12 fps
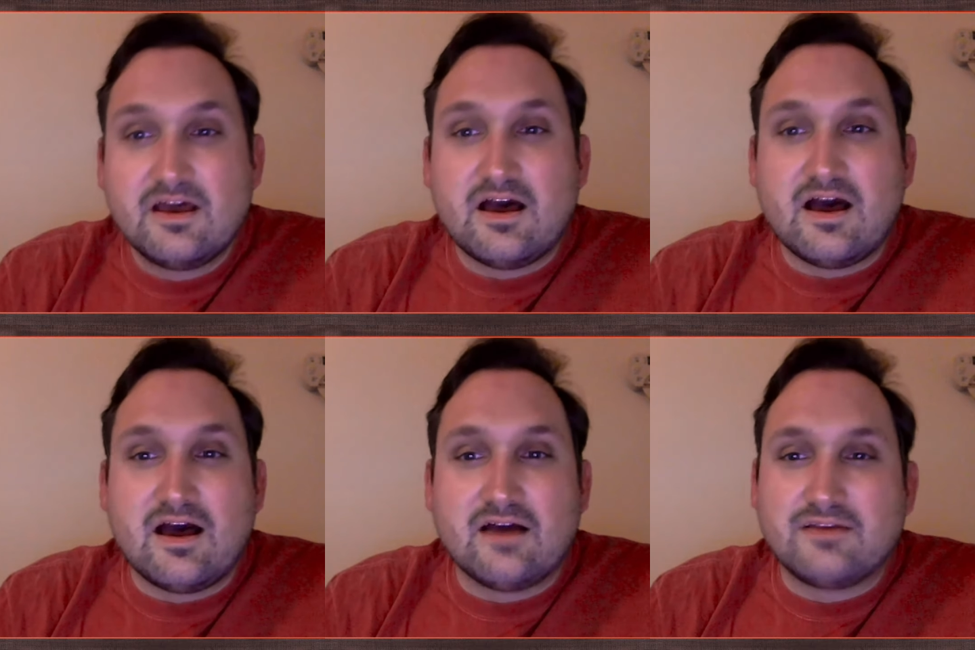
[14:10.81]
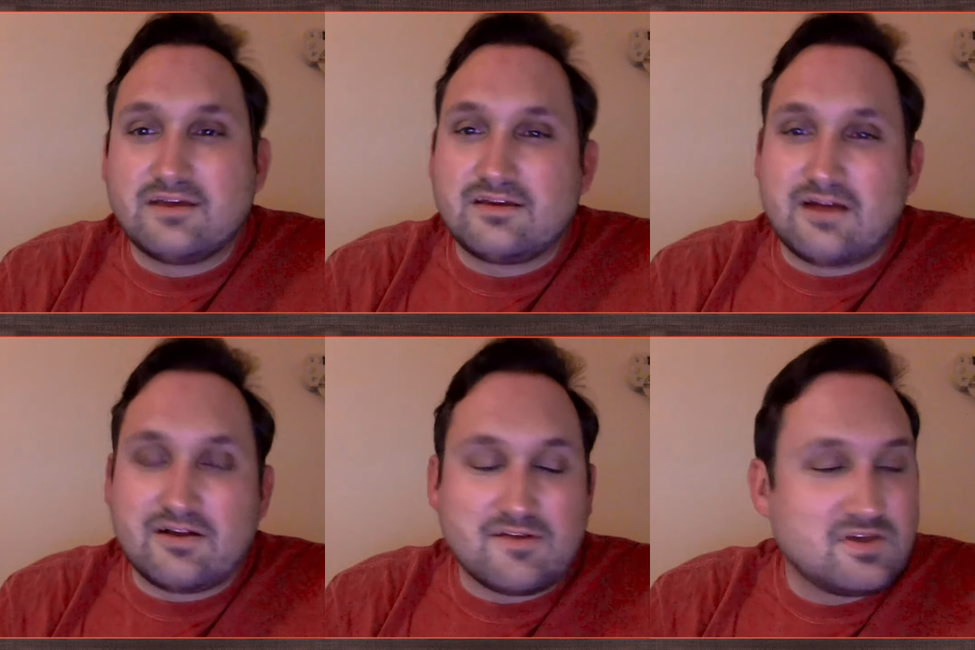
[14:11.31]

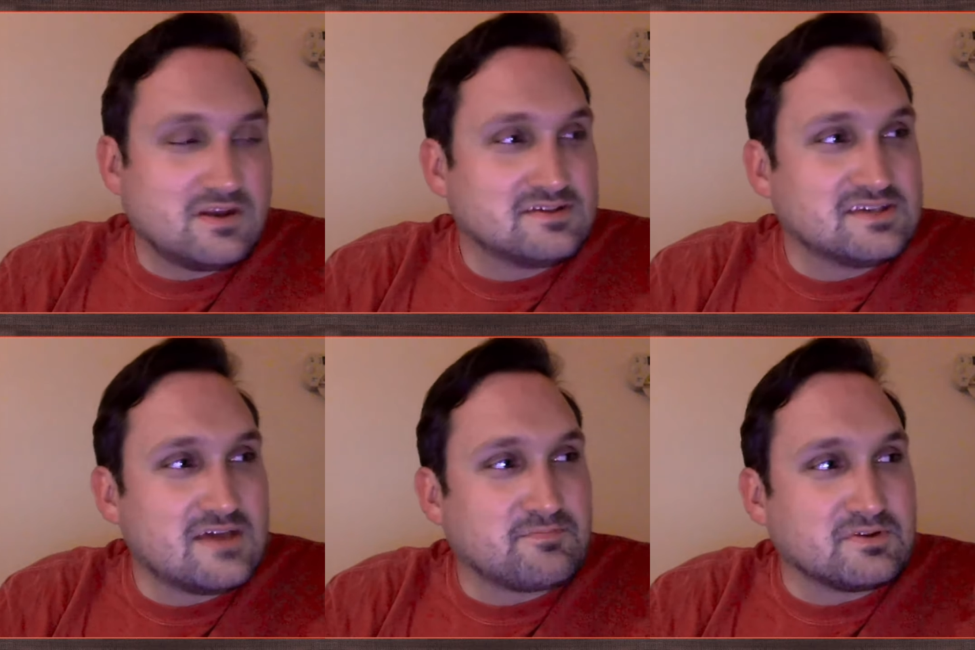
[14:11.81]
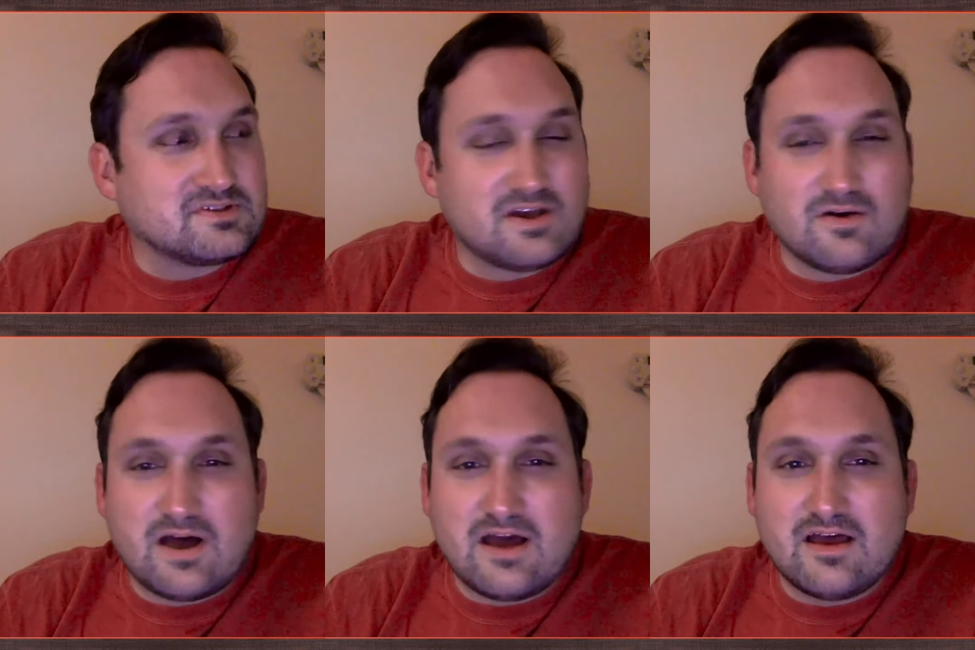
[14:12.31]
Like, I'll give you an example.
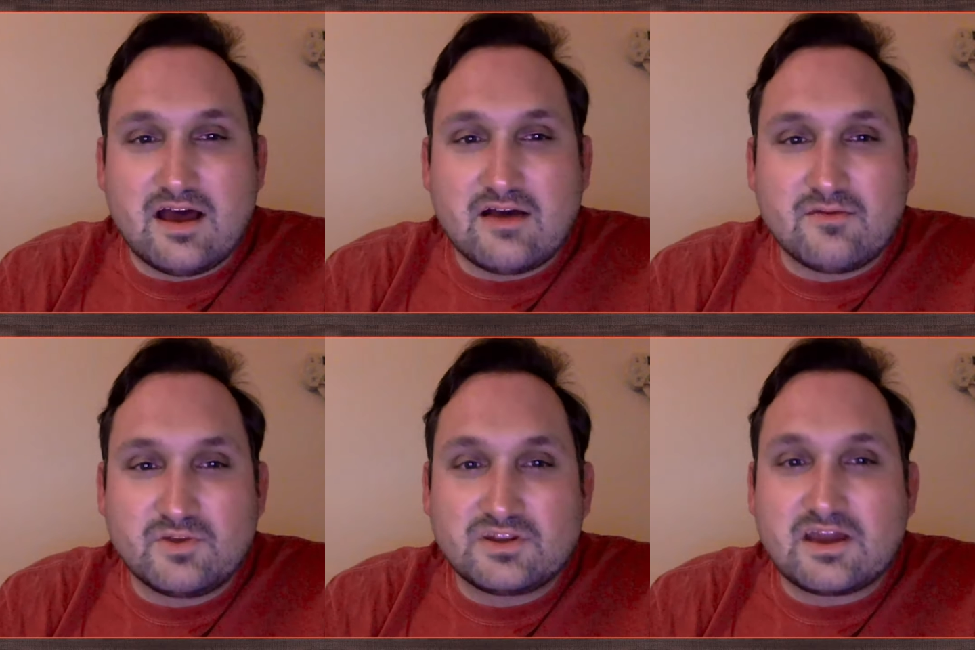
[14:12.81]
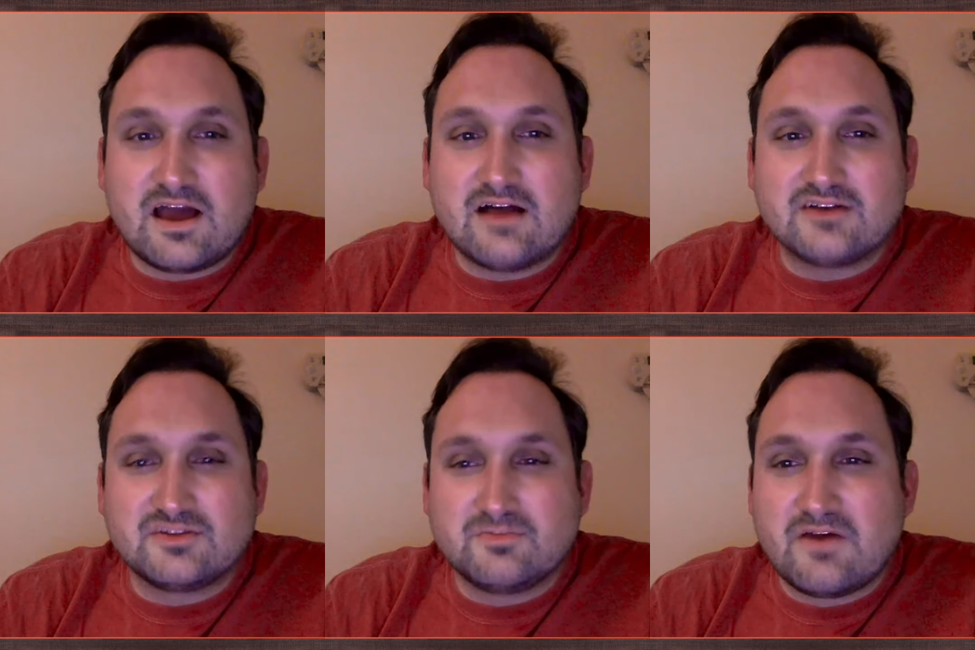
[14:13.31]
So I went to
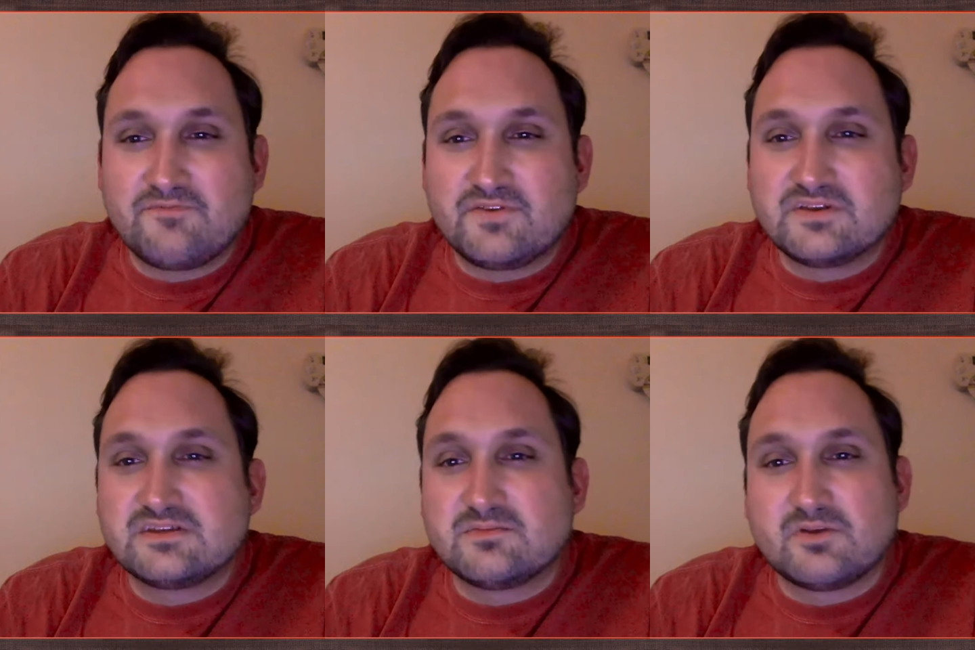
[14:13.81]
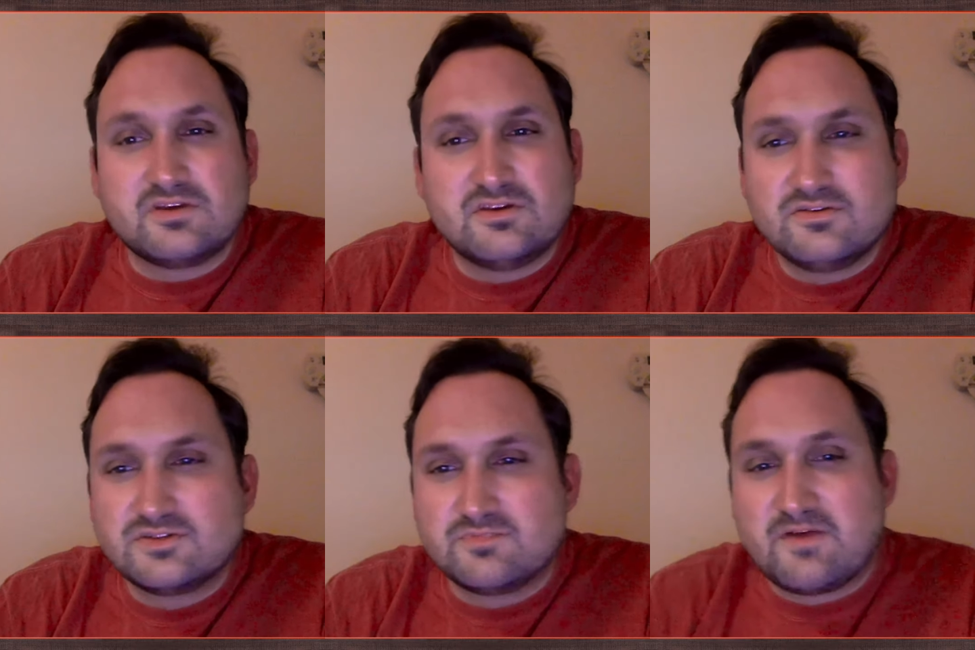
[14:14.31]
college in Memphis. I'm a
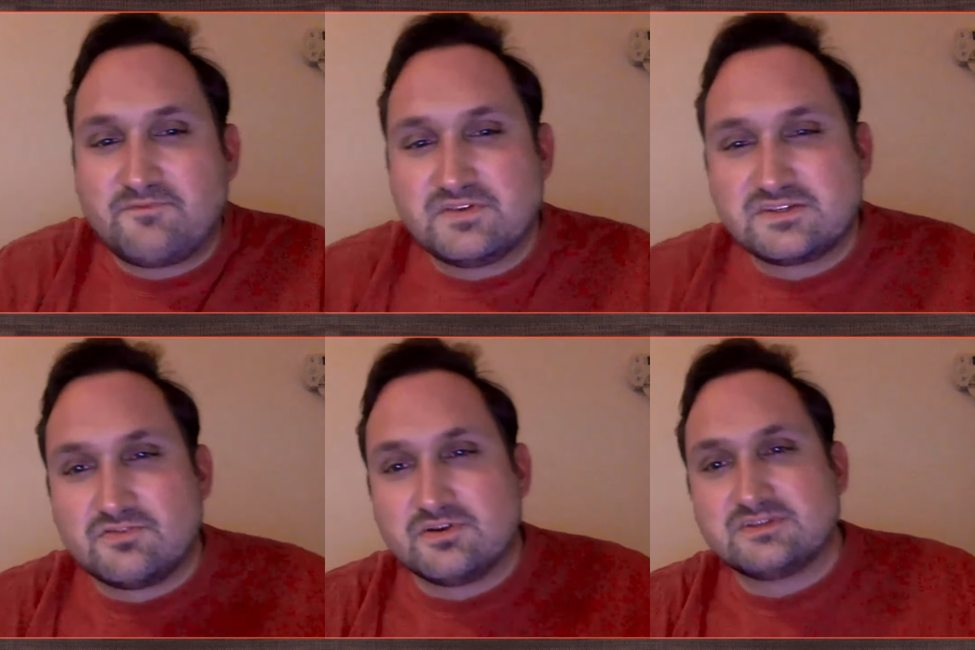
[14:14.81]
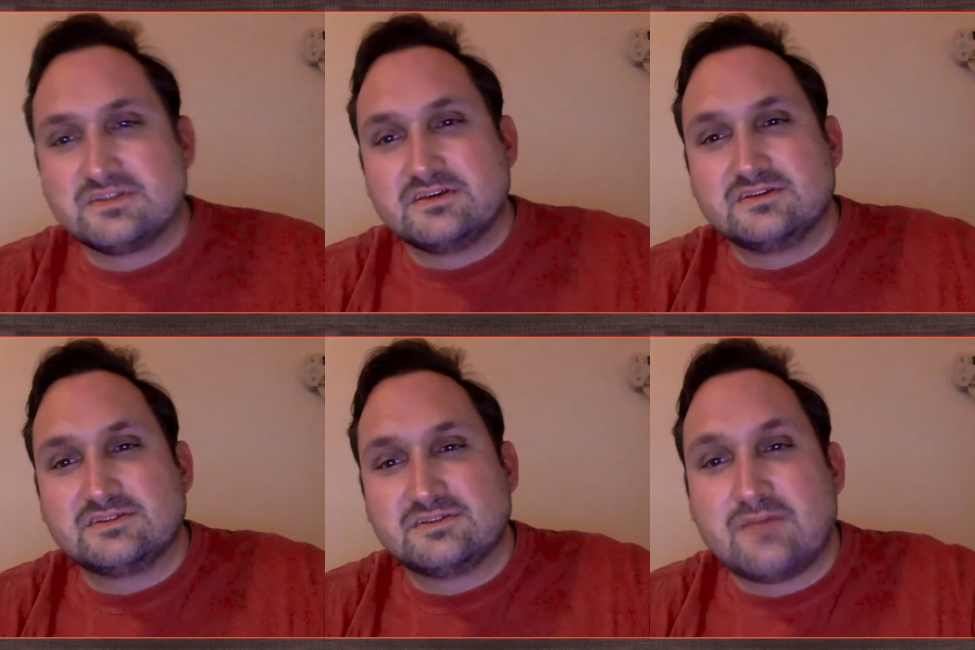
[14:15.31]
huge Memphis
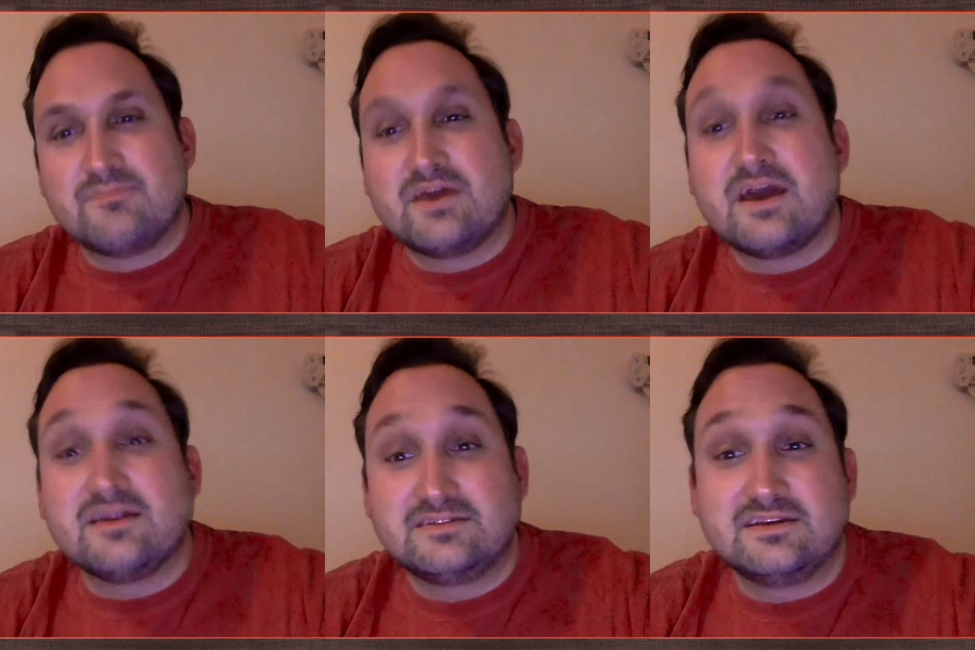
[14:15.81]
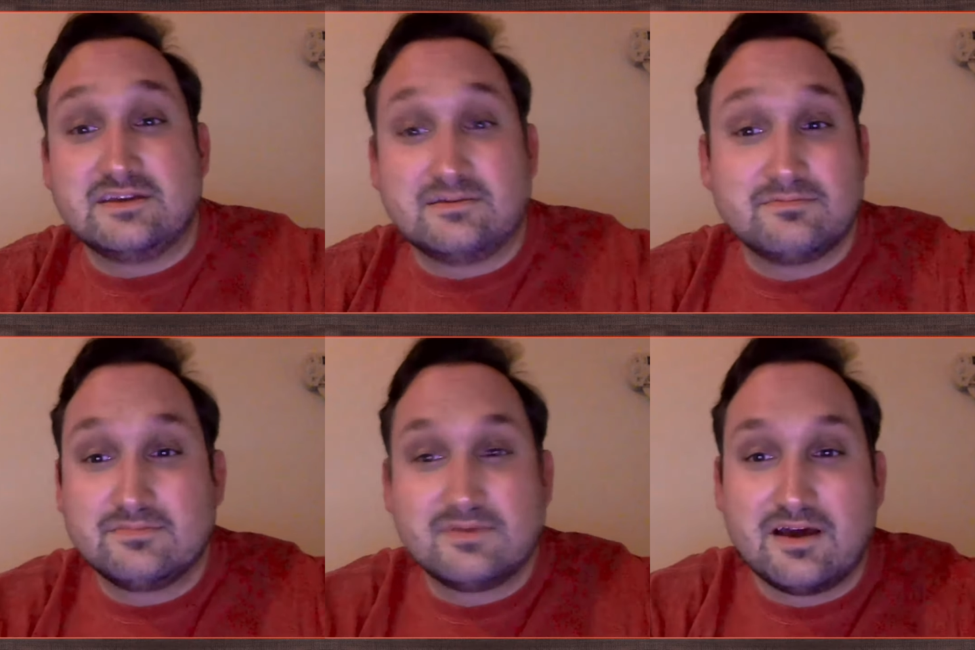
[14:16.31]
Grizzlies NBA
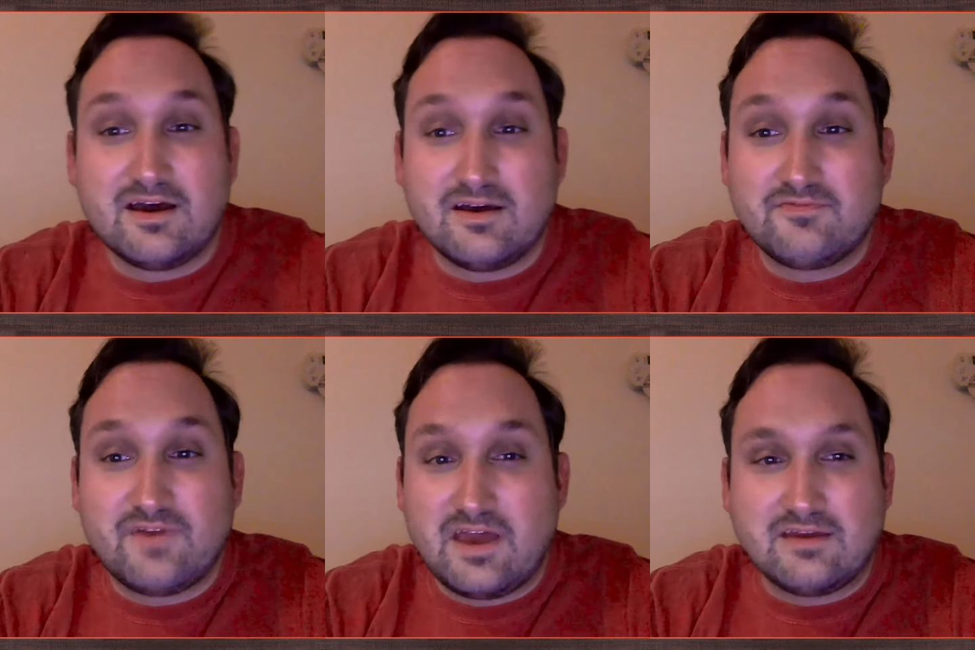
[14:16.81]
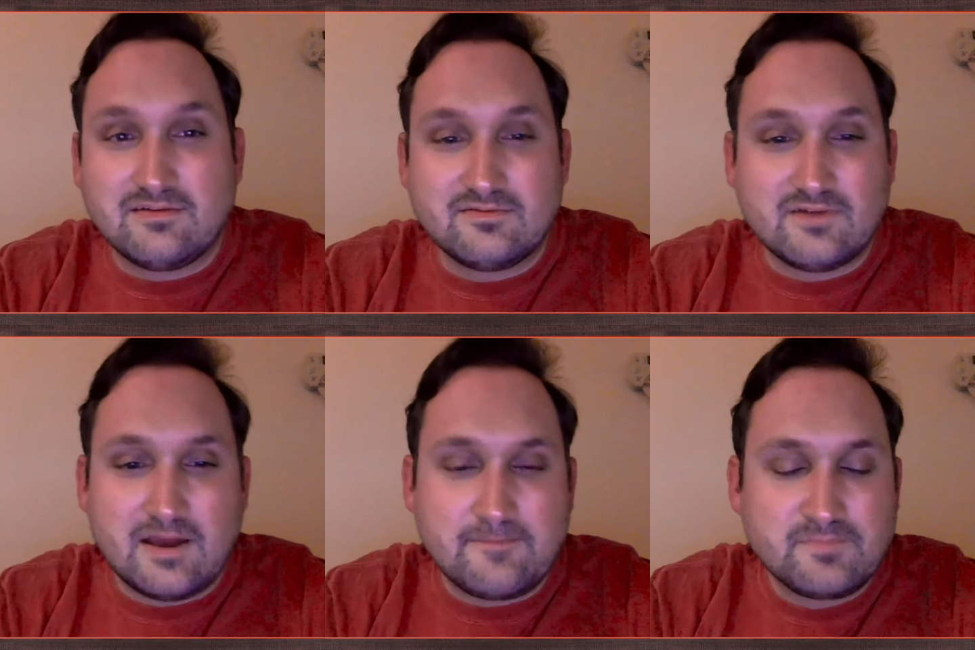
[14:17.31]
team fan,
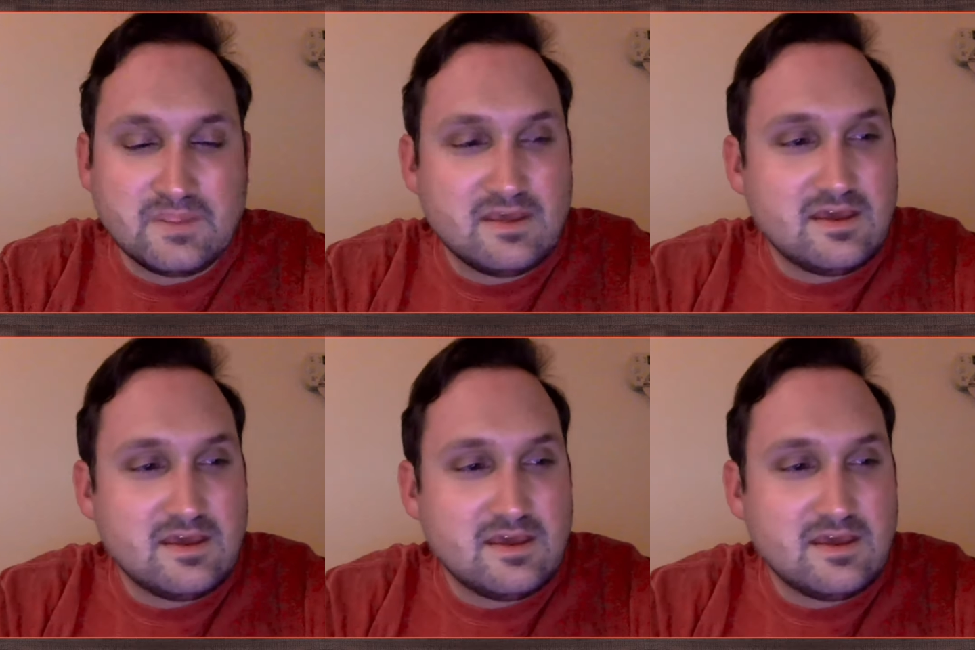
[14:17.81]
right?